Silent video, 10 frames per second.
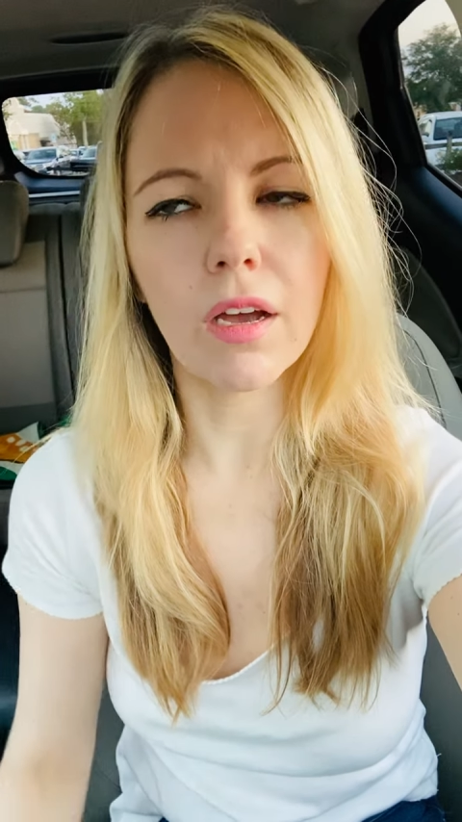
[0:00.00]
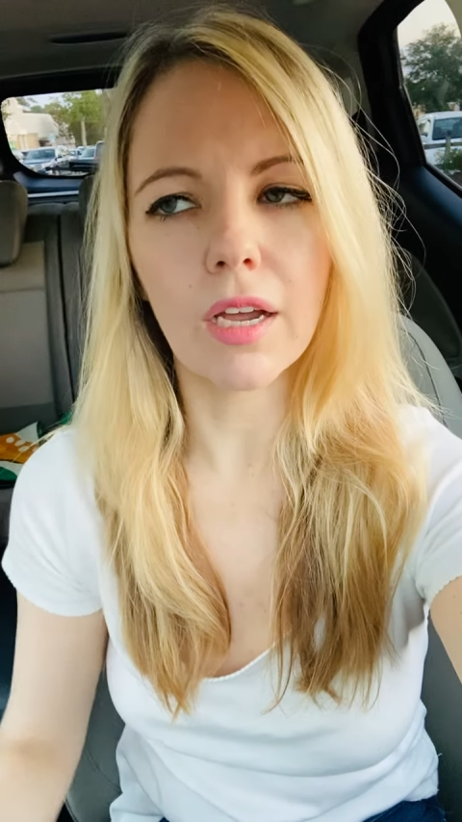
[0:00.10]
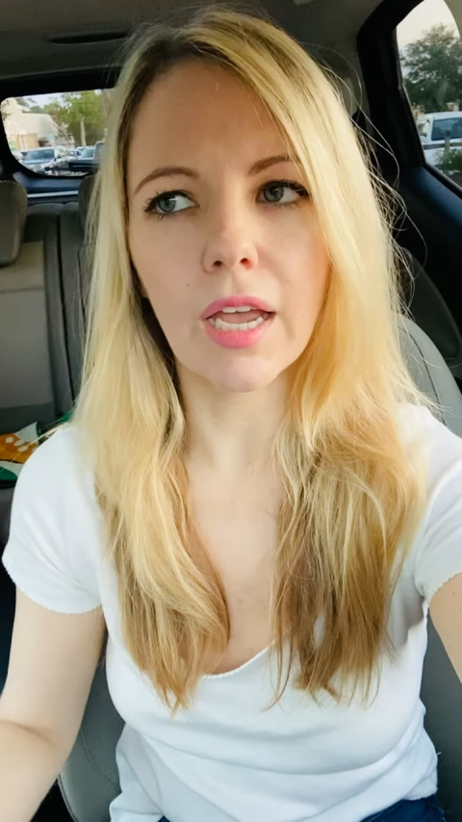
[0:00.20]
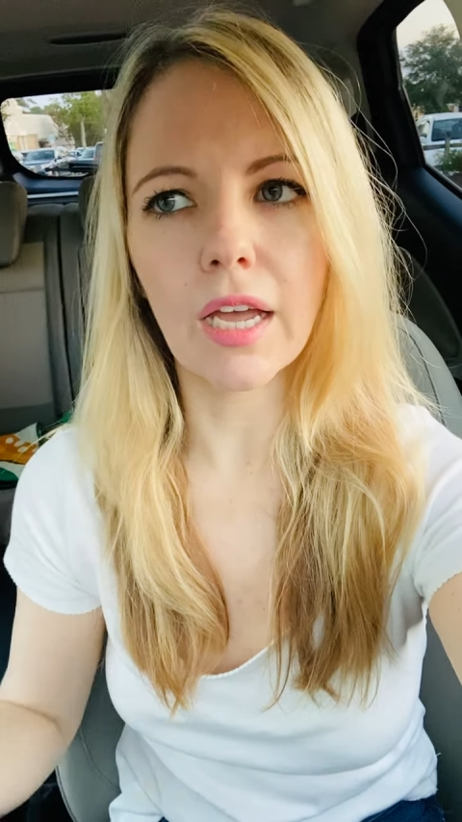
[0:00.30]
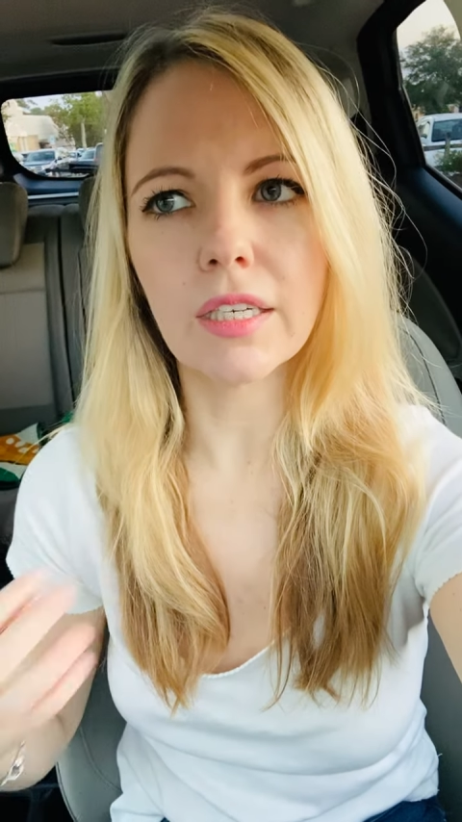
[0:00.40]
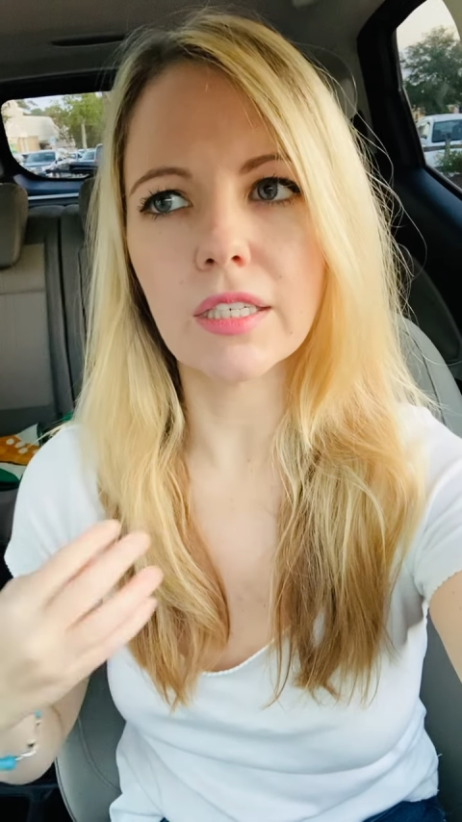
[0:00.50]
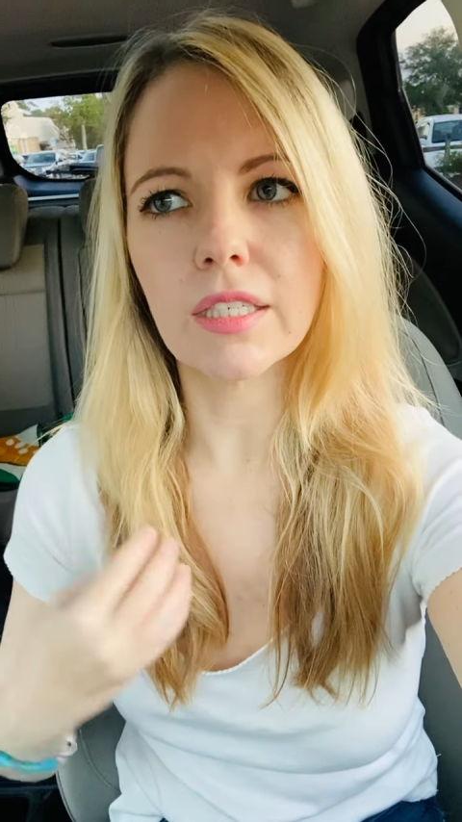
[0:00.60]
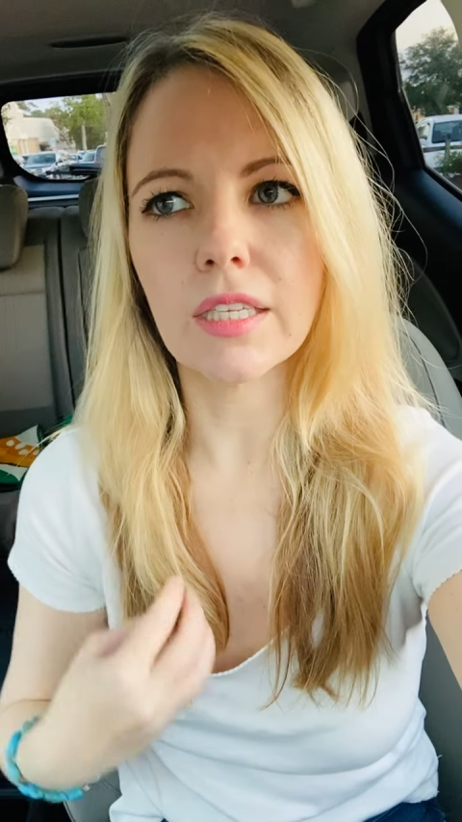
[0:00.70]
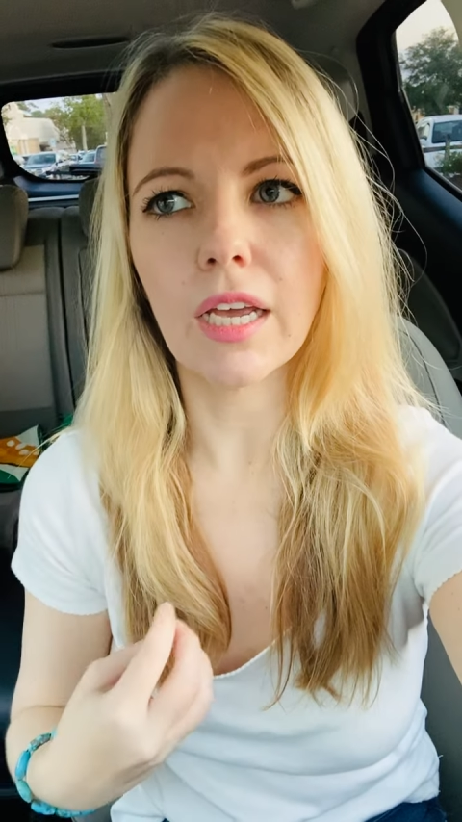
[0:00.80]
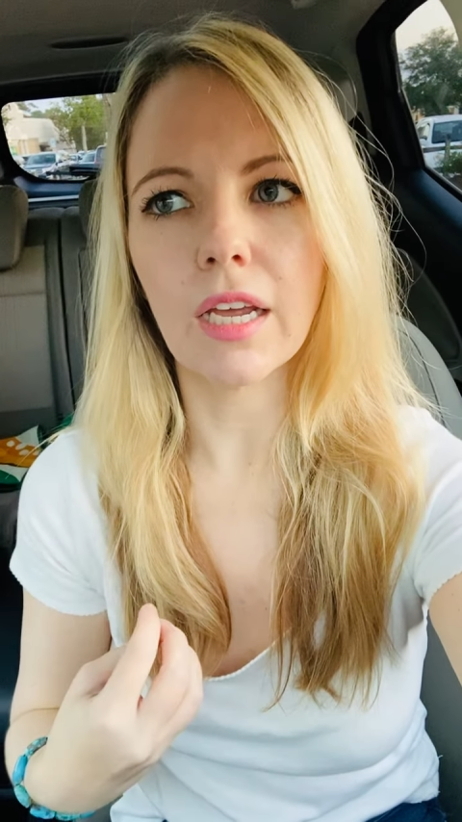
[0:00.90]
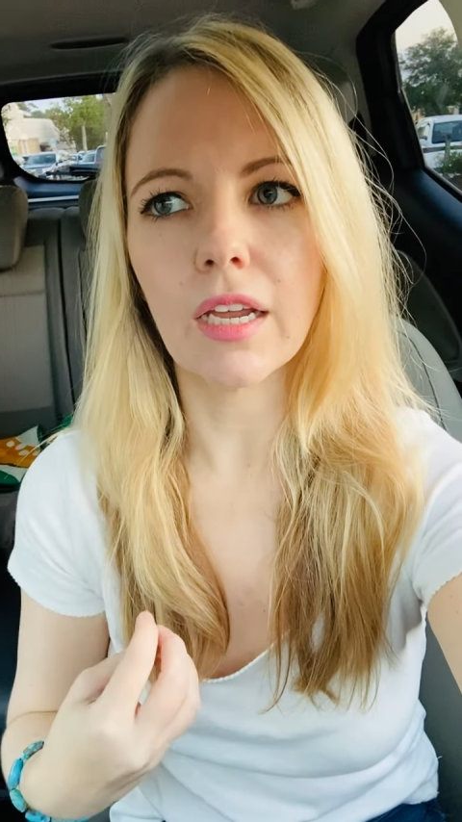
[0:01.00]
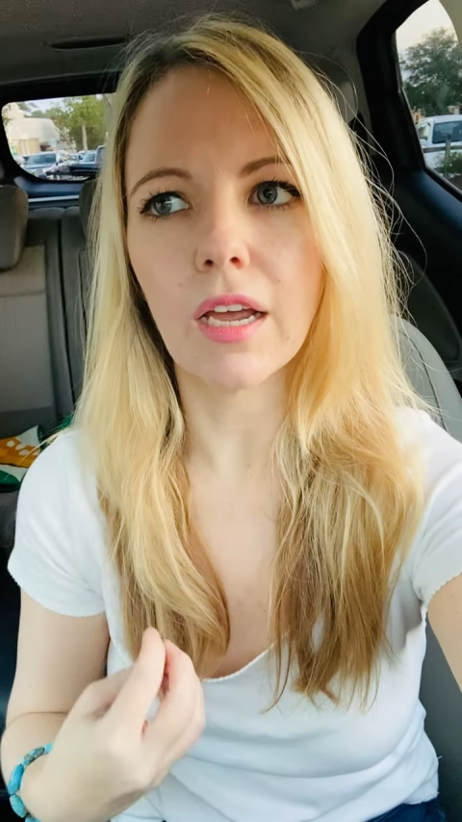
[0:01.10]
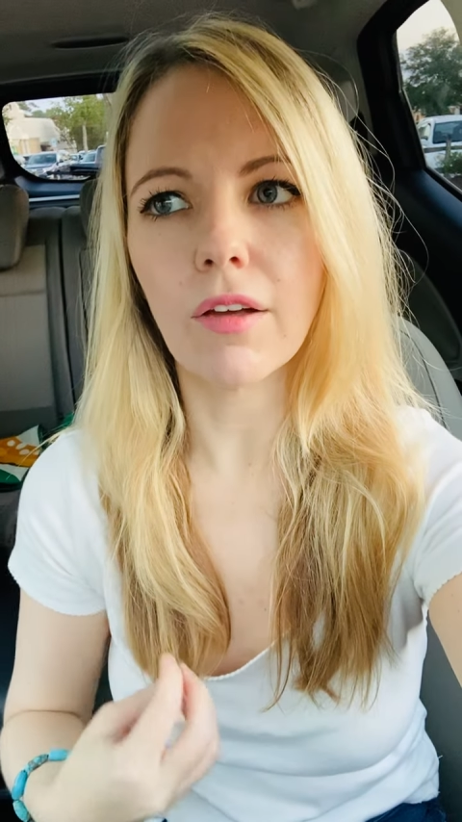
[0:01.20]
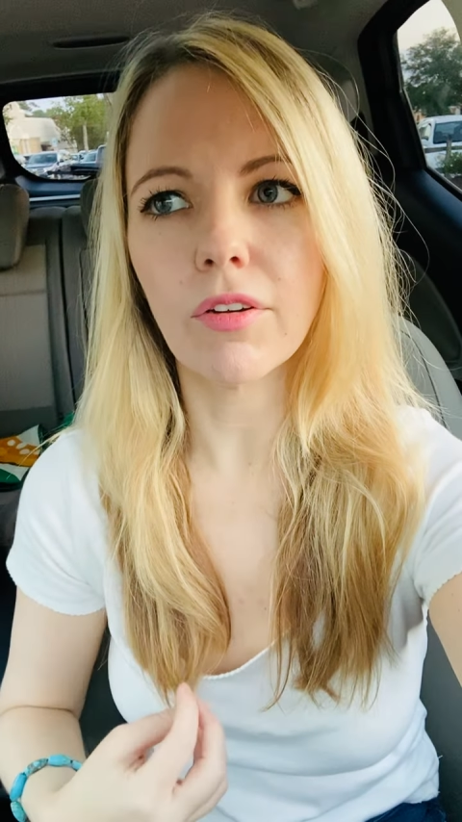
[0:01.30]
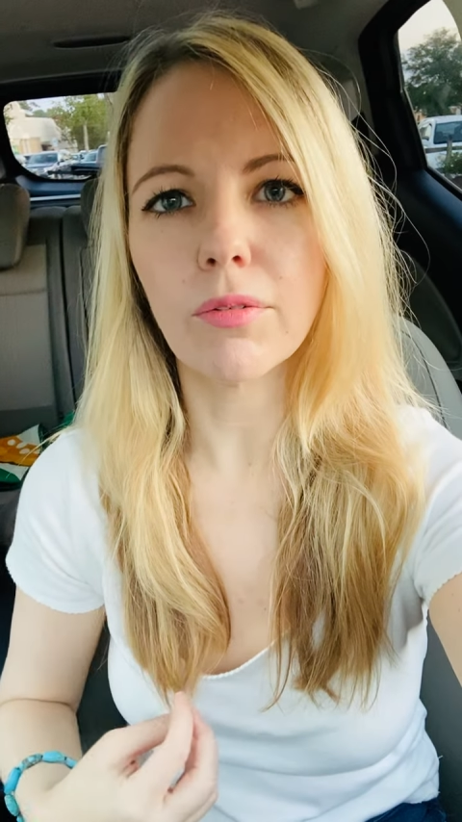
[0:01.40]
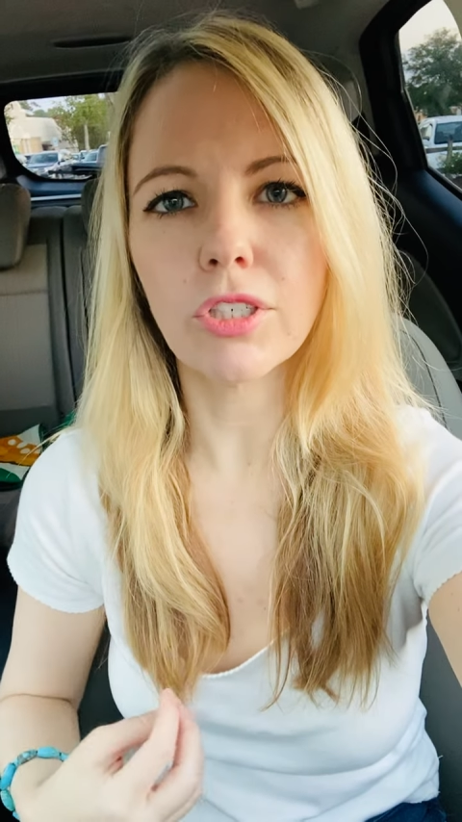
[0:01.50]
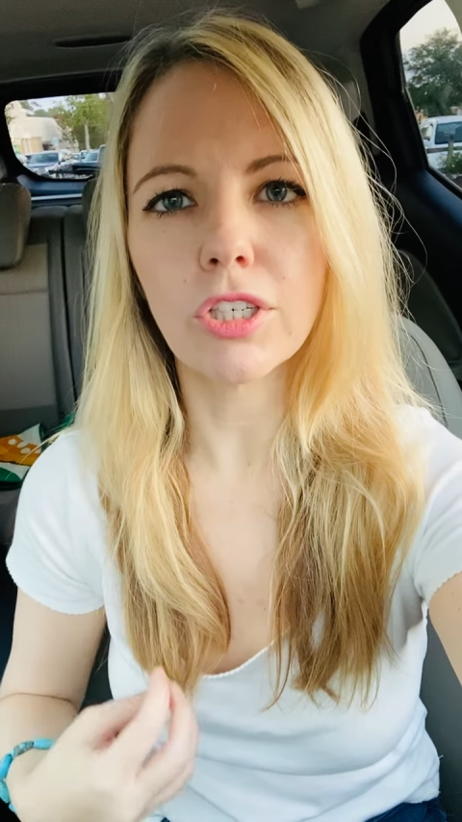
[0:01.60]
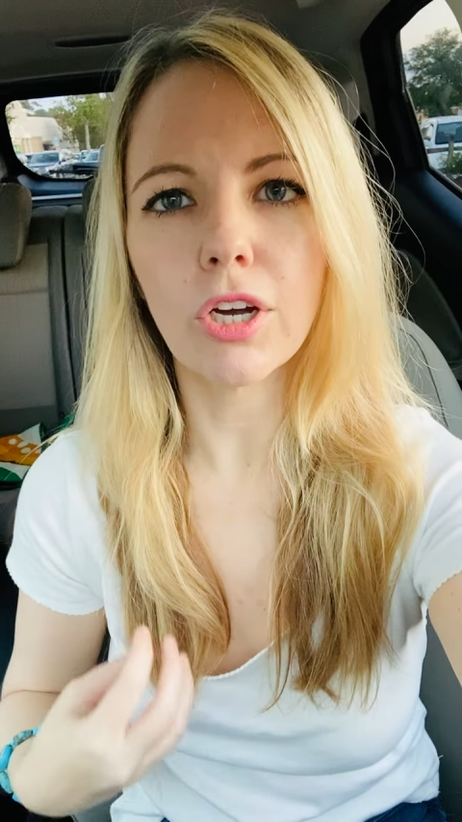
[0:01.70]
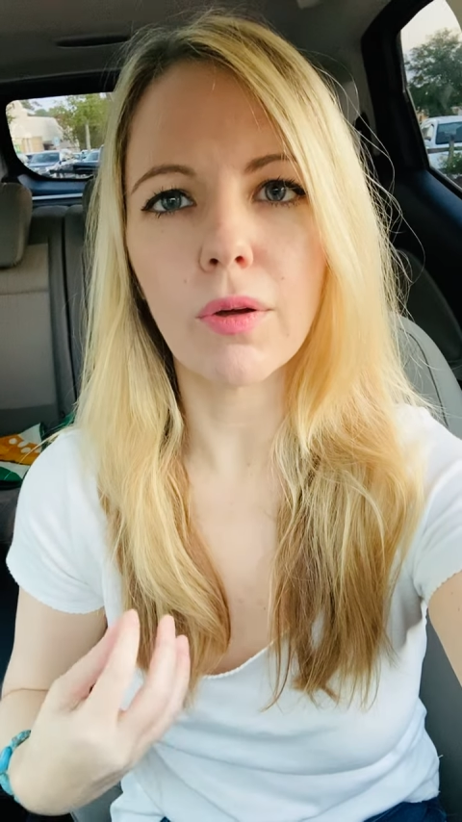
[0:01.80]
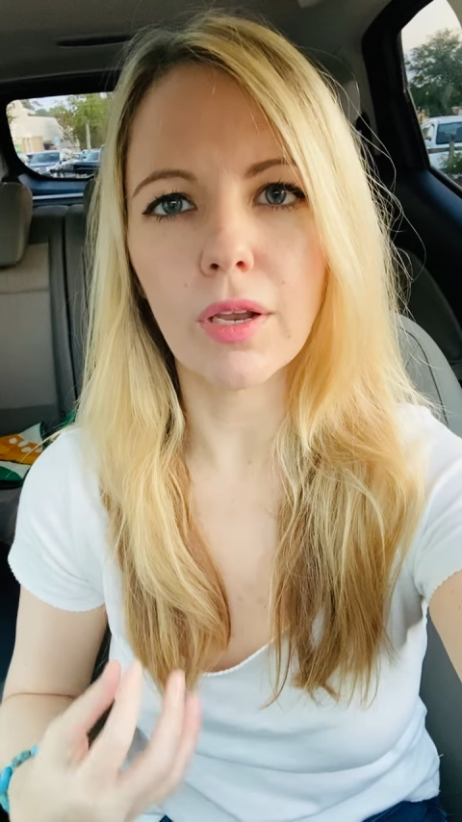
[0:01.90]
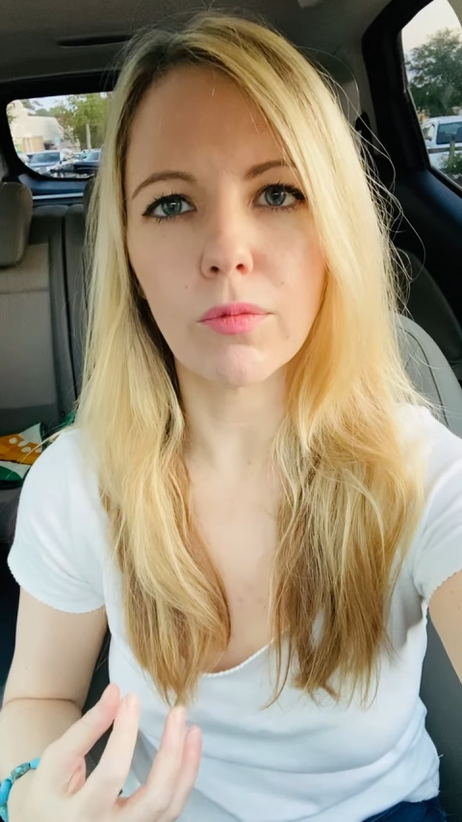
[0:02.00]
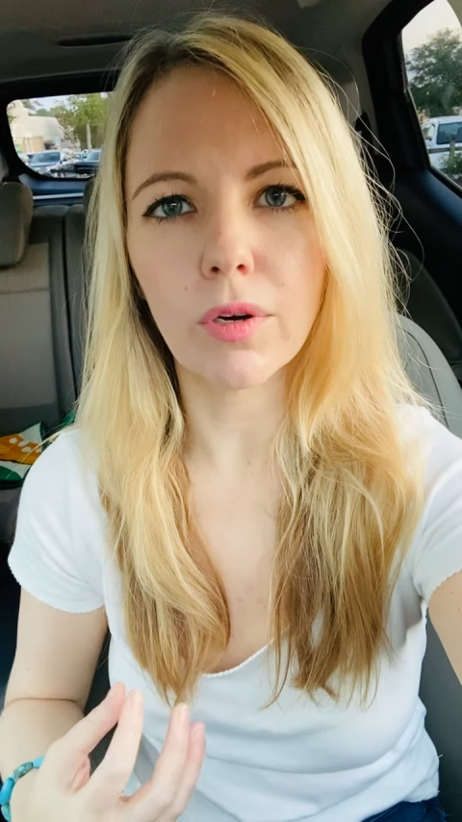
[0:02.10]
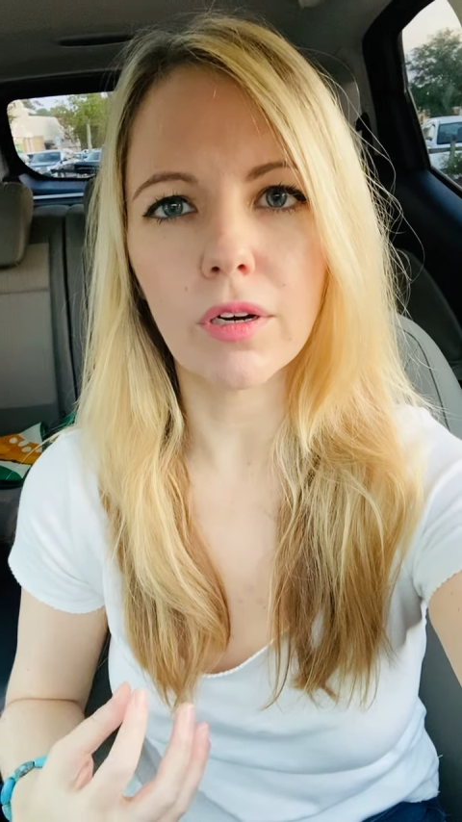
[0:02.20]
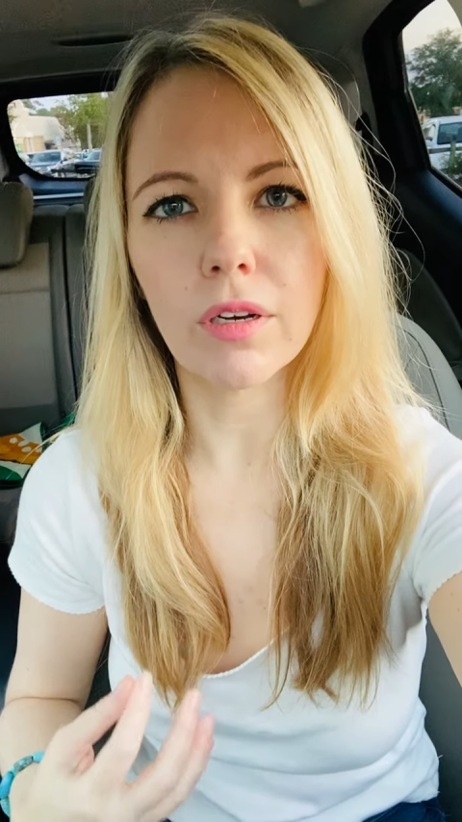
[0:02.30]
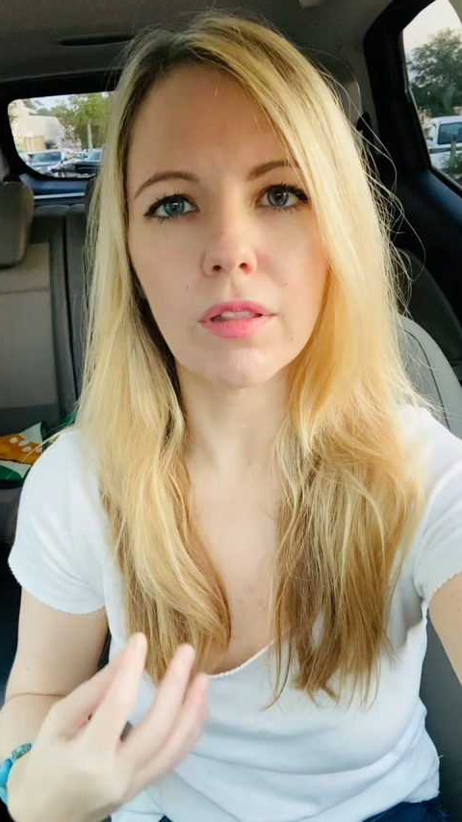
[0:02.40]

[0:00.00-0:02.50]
again, to say everyone should go inward,